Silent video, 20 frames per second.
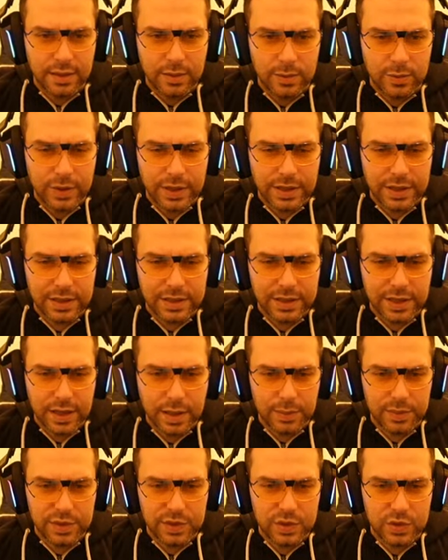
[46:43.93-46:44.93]
when it
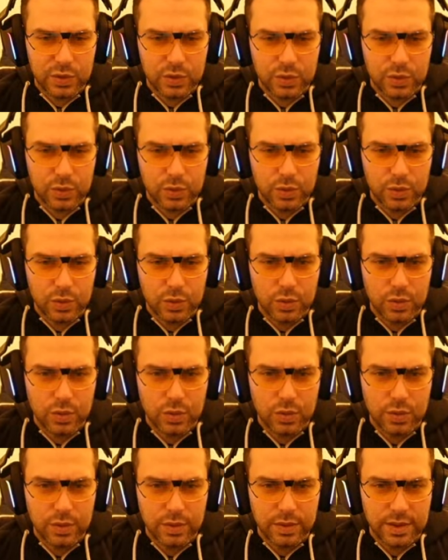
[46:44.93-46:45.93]
comes
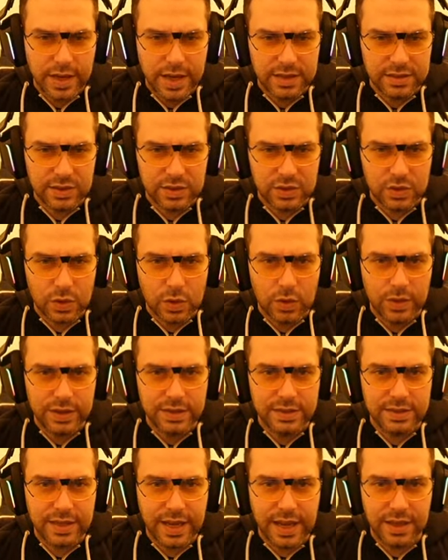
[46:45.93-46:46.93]
to
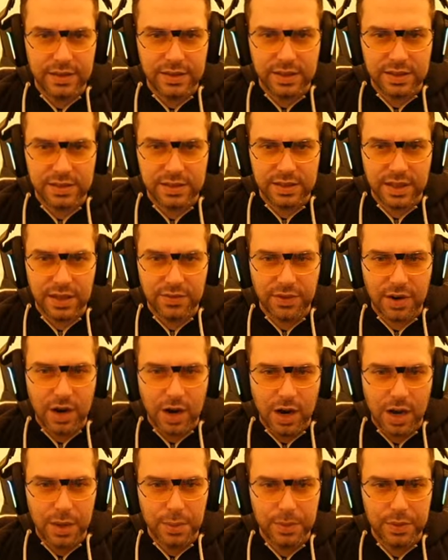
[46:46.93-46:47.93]
accessories, the Silver
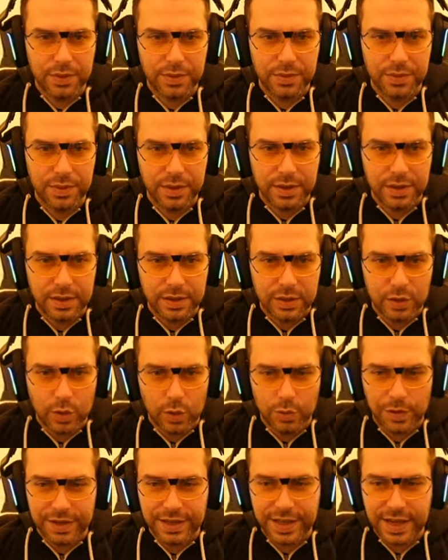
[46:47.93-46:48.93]
Harp, he
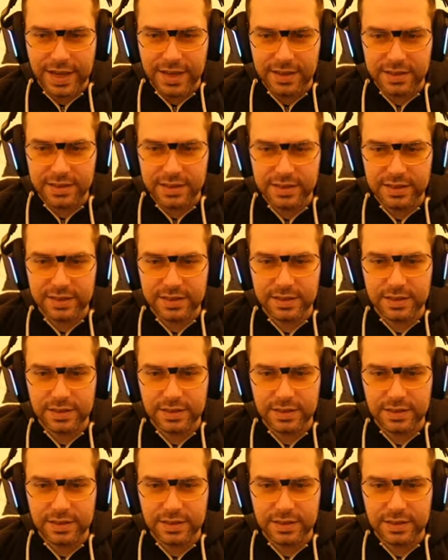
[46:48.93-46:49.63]
already has it.